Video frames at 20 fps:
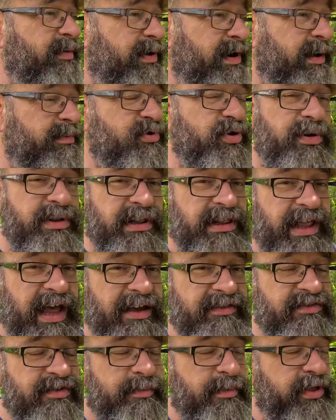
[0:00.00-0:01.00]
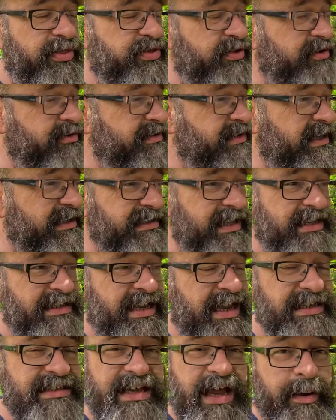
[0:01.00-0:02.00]
When I'm doing the live stream on Thursdays, that
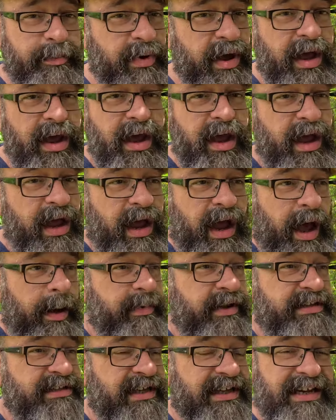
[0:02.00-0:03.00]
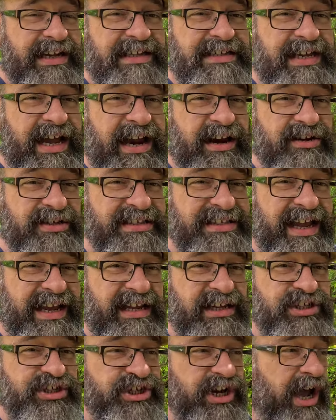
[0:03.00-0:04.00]
takes up, I mean, it's like an entire
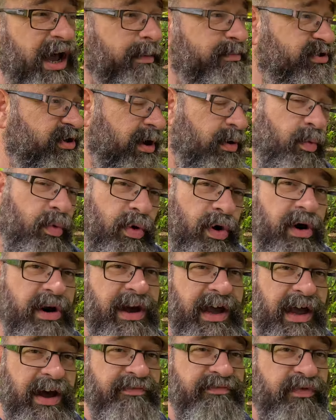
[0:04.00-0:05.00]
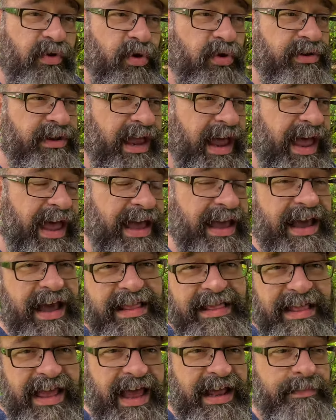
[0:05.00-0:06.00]
second job. So I work a full day
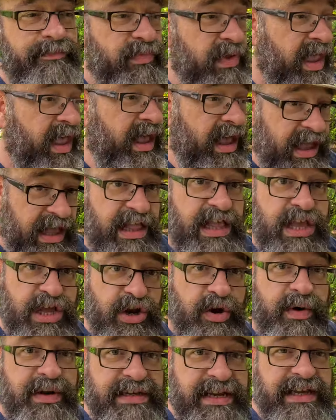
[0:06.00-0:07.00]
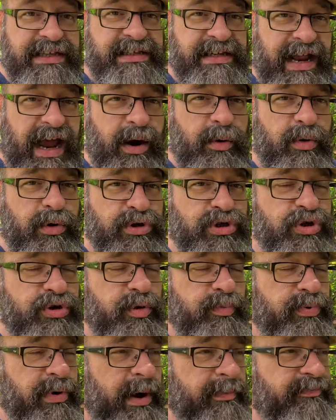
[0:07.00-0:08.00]
and then, you know, it takes an hour or two
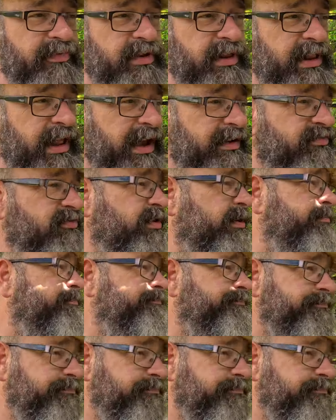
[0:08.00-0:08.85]
to prep for the live stream.